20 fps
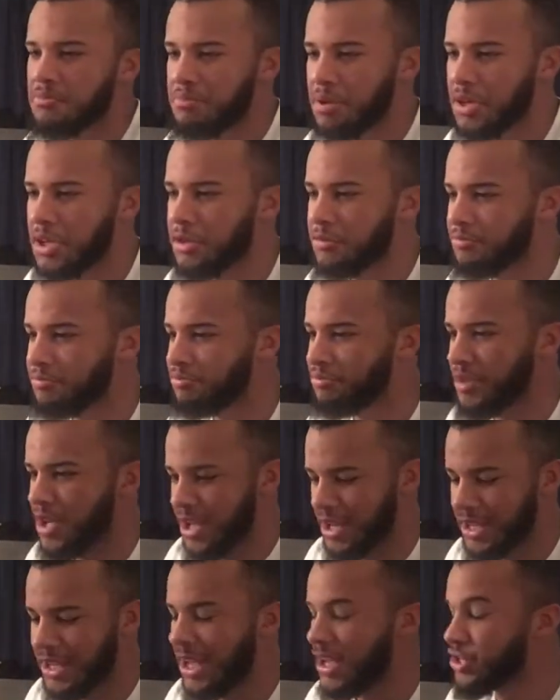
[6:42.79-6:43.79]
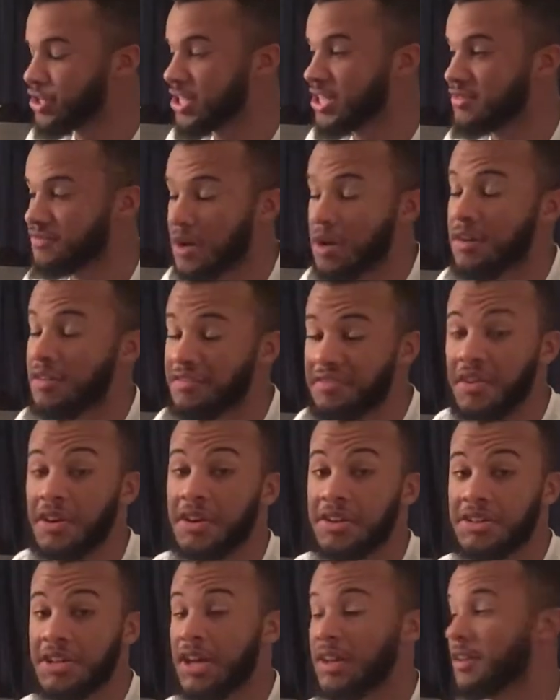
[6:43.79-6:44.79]
But again, she's very
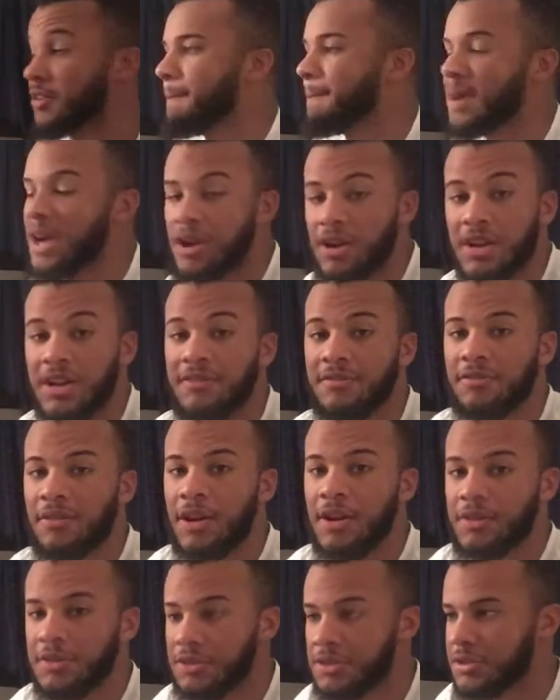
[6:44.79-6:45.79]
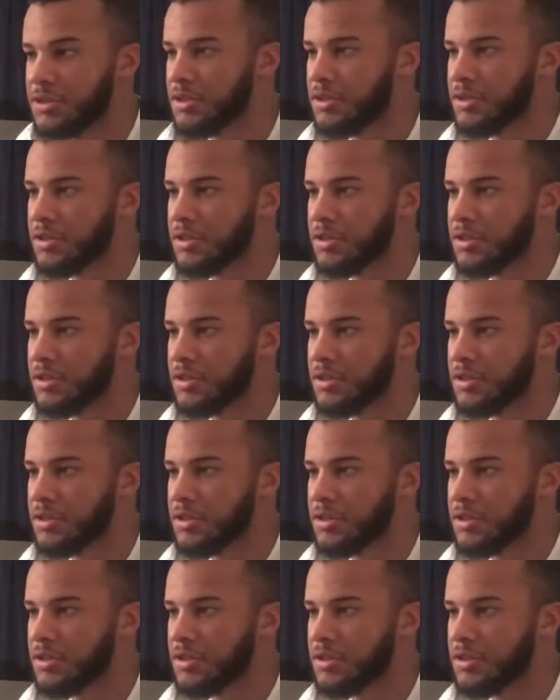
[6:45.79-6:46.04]
fucking talented. Bury a friend.